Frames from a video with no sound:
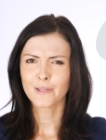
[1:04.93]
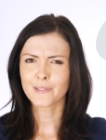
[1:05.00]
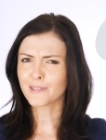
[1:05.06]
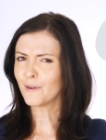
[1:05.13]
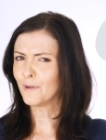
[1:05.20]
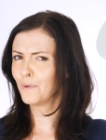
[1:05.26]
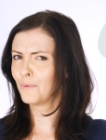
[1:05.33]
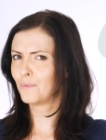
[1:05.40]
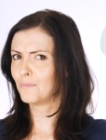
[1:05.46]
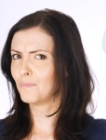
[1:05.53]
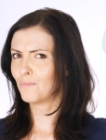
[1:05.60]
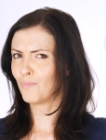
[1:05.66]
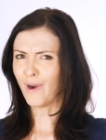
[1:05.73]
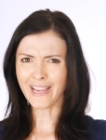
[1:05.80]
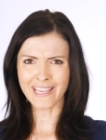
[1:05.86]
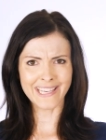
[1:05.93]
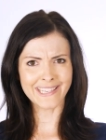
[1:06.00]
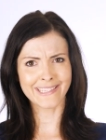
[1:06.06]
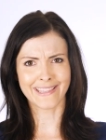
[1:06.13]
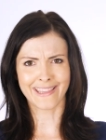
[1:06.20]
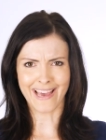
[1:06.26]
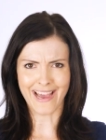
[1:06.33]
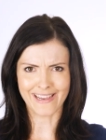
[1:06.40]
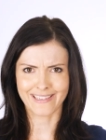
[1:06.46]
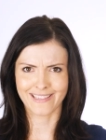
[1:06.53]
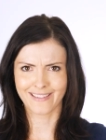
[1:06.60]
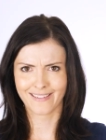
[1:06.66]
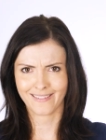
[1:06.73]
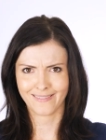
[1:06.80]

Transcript: So, why is that?